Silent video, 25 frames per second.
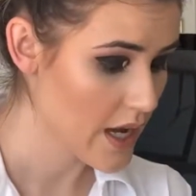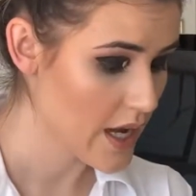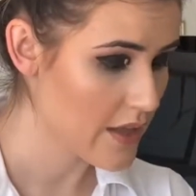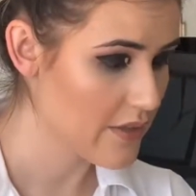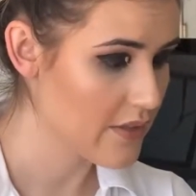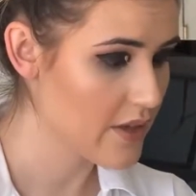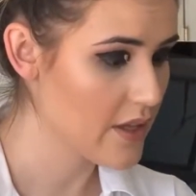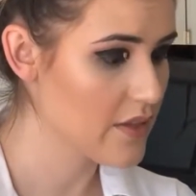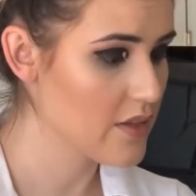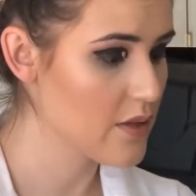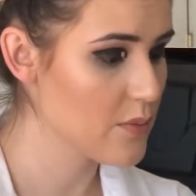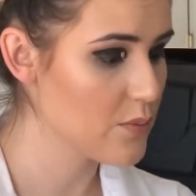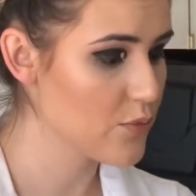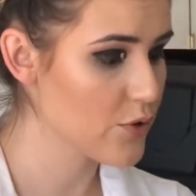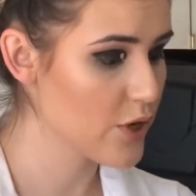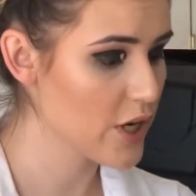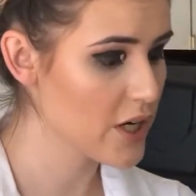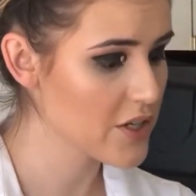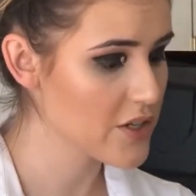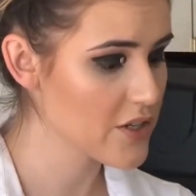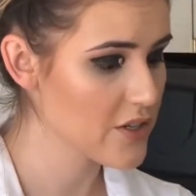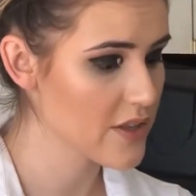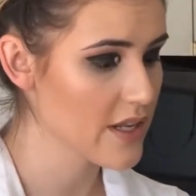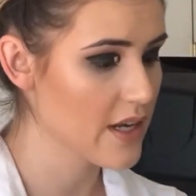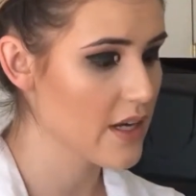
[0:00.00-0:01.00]
And then the
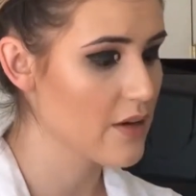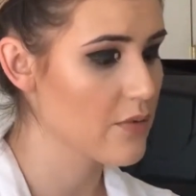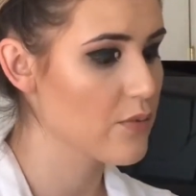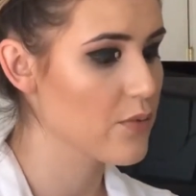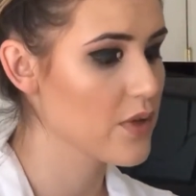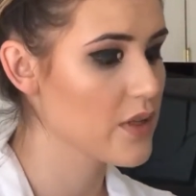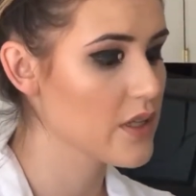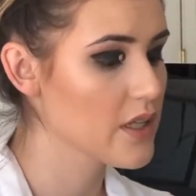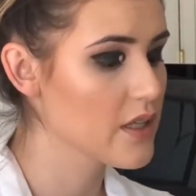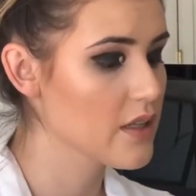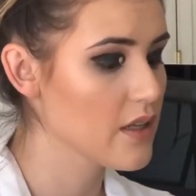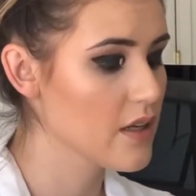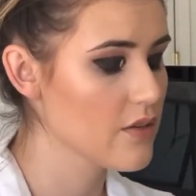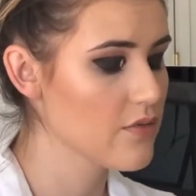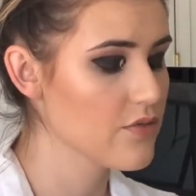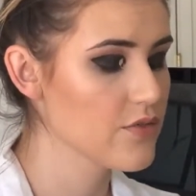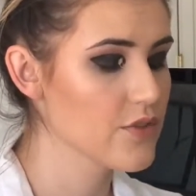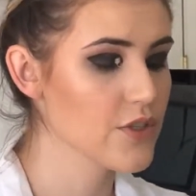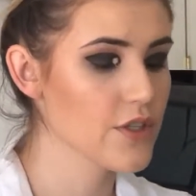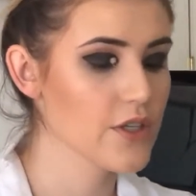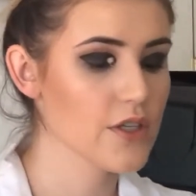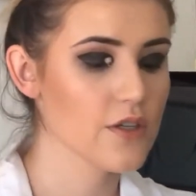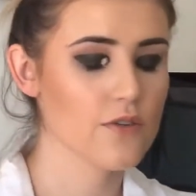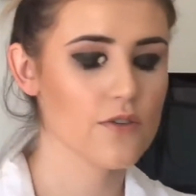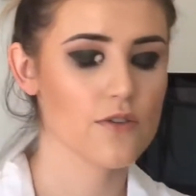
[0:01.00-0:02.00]
brush that I really love
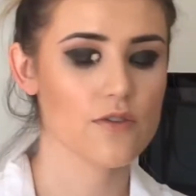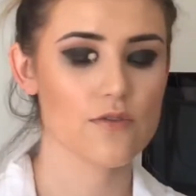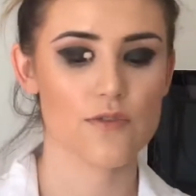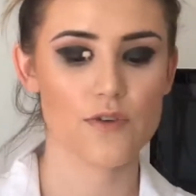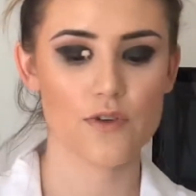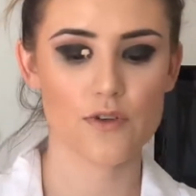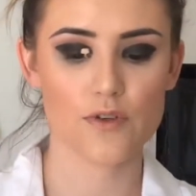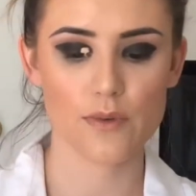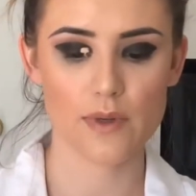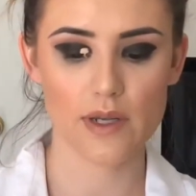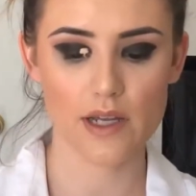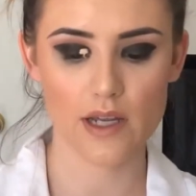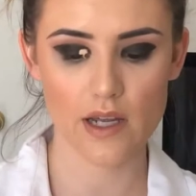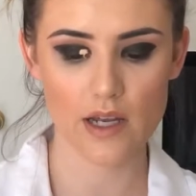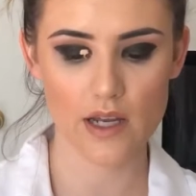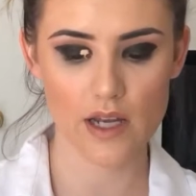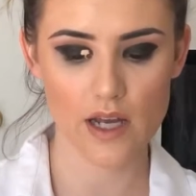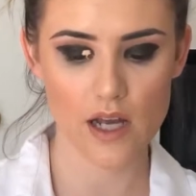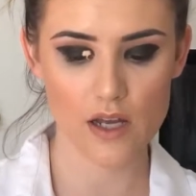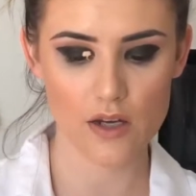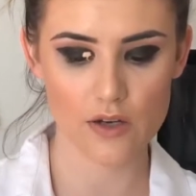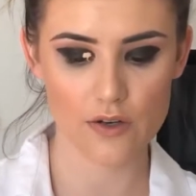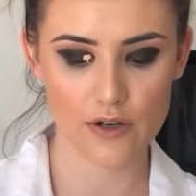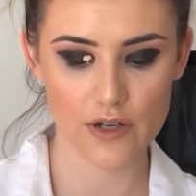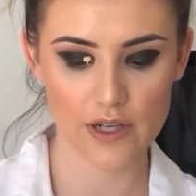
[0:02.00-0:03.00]
to use for doing a
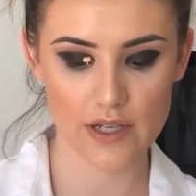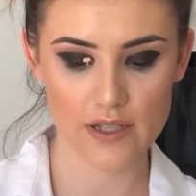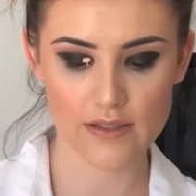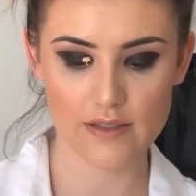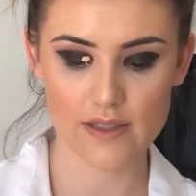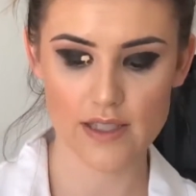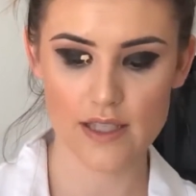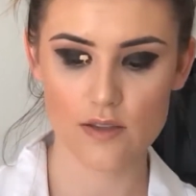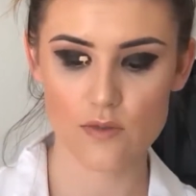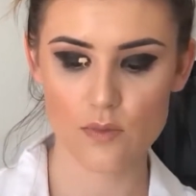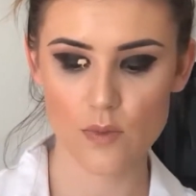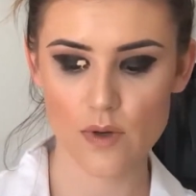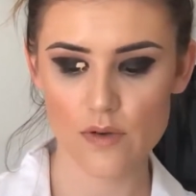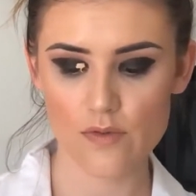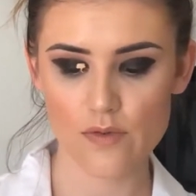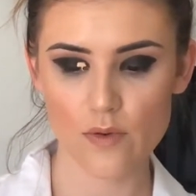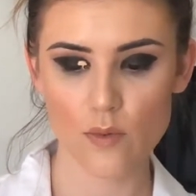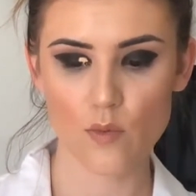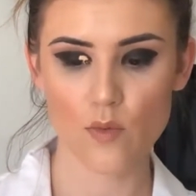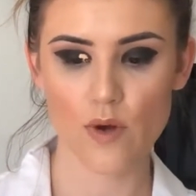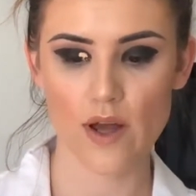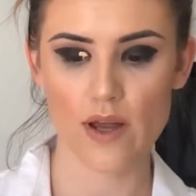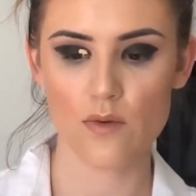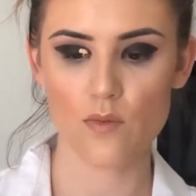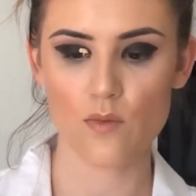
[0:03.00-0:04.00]
cut crease, it's one
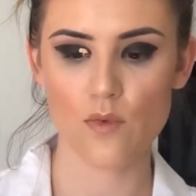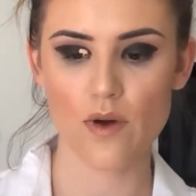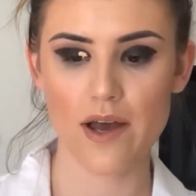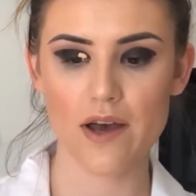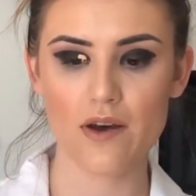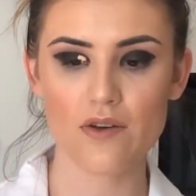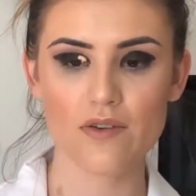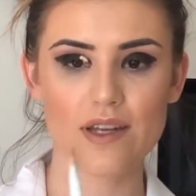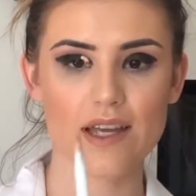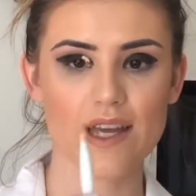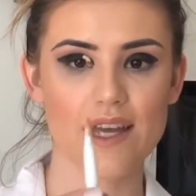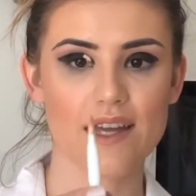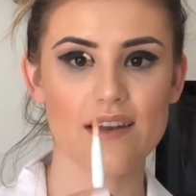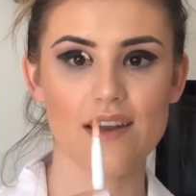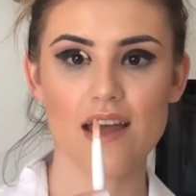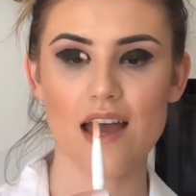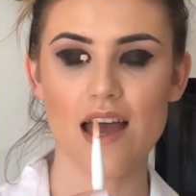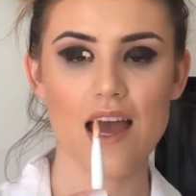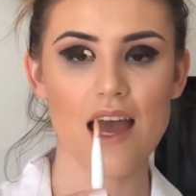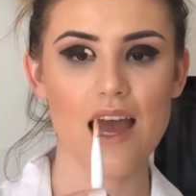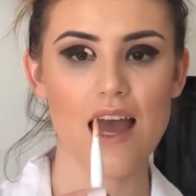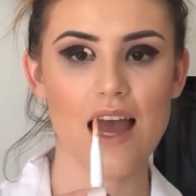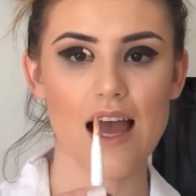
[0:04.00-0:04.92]
from Wet n Wild, and